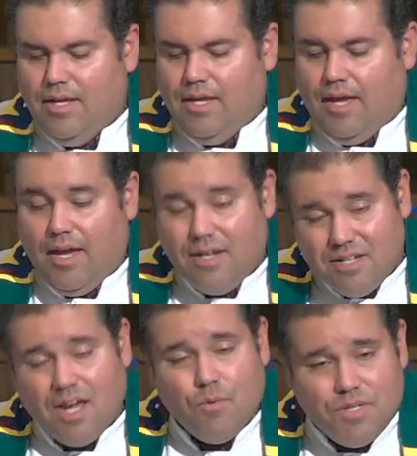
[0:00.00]
And
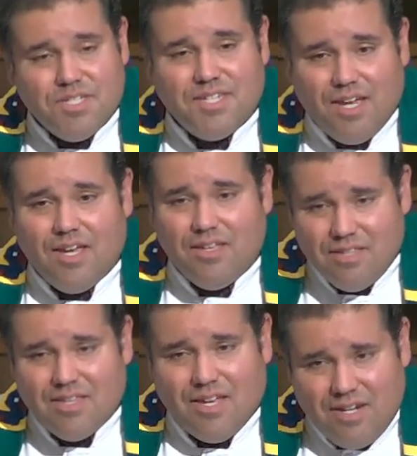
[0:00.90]
I would say
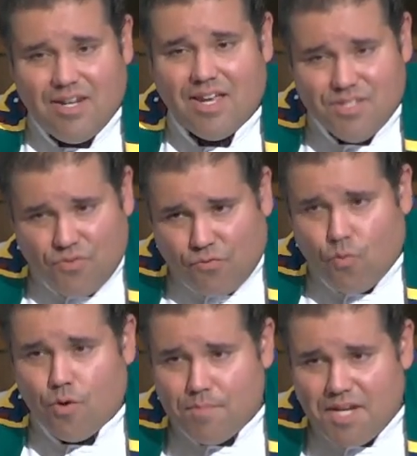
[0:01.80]
that it has
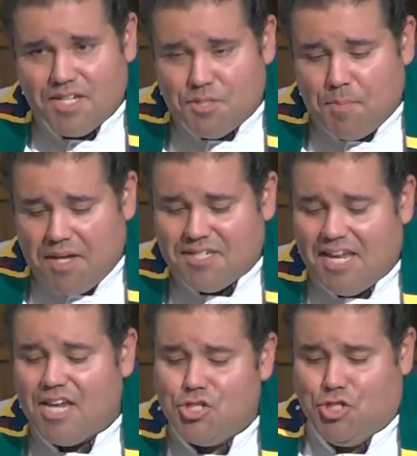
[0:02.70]
formed
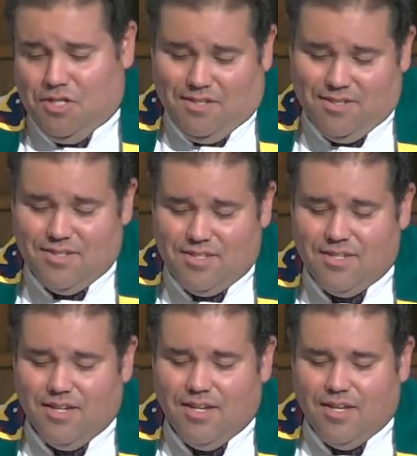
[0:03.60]
expectations
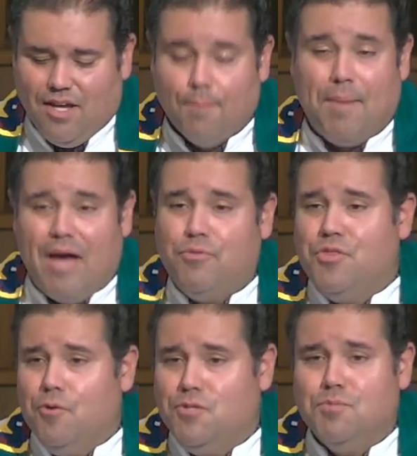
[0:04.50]
about
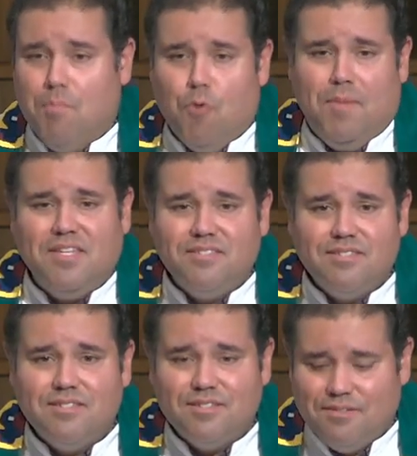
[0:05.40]
those
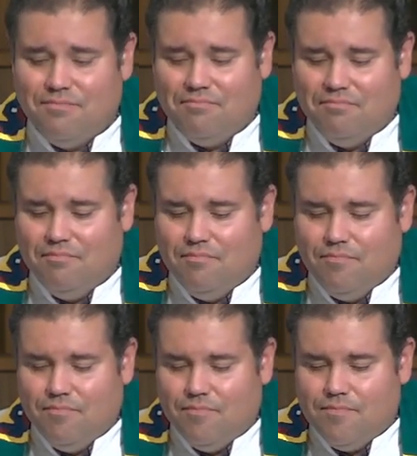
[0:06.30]
moments.
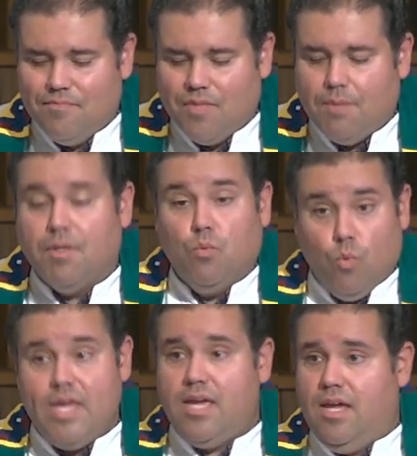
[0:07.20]
But
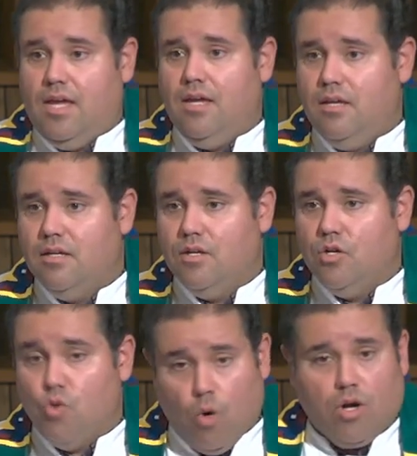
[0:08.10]
we,
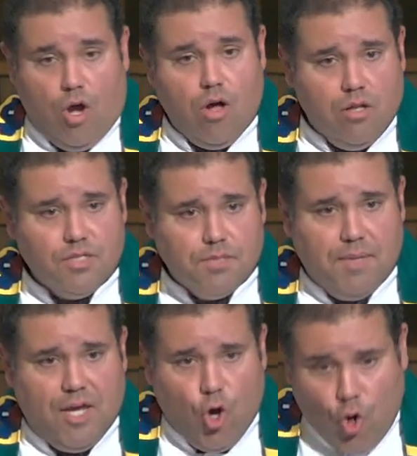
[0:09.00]
who are called to
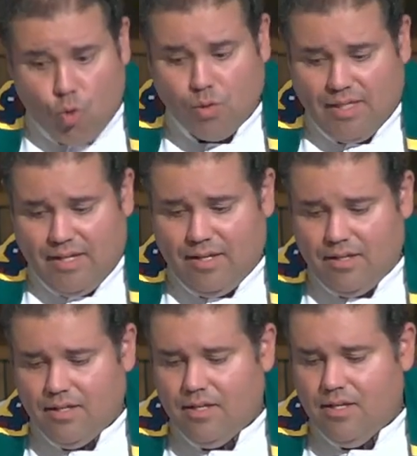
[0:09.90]
be holy,
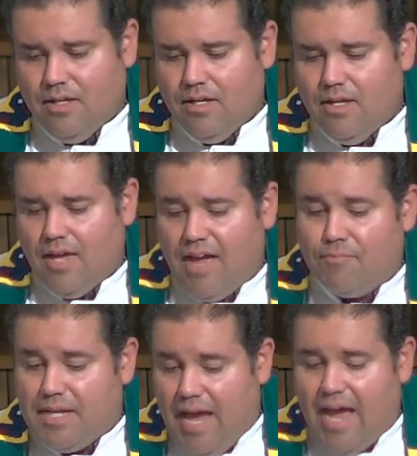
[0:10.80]
have
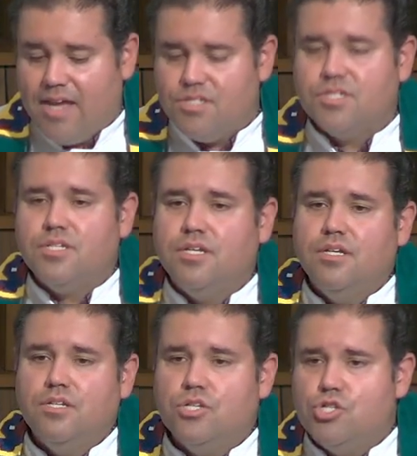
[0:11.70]
been asked
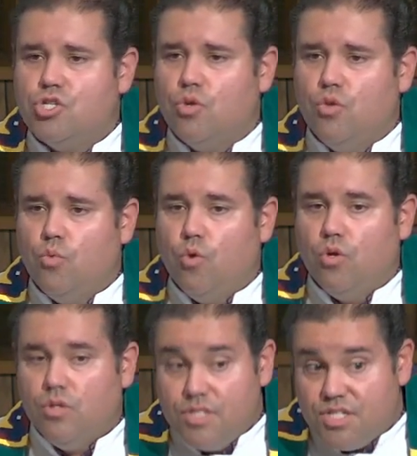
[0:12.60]
to show the
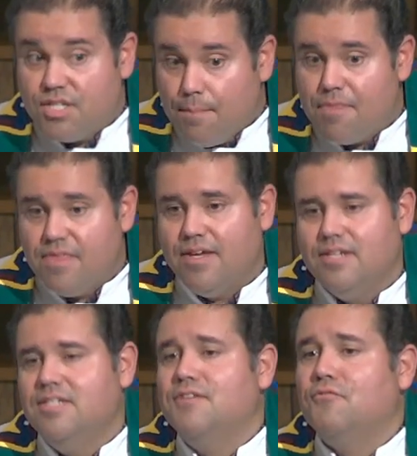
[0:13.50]
world something
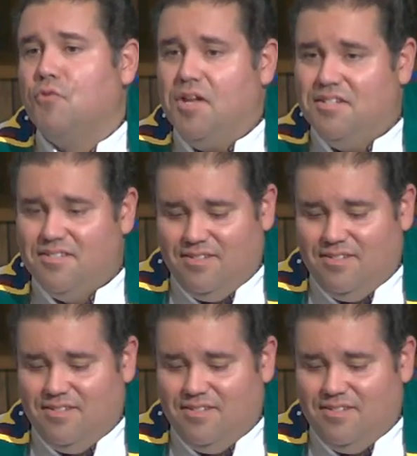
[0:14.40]
different,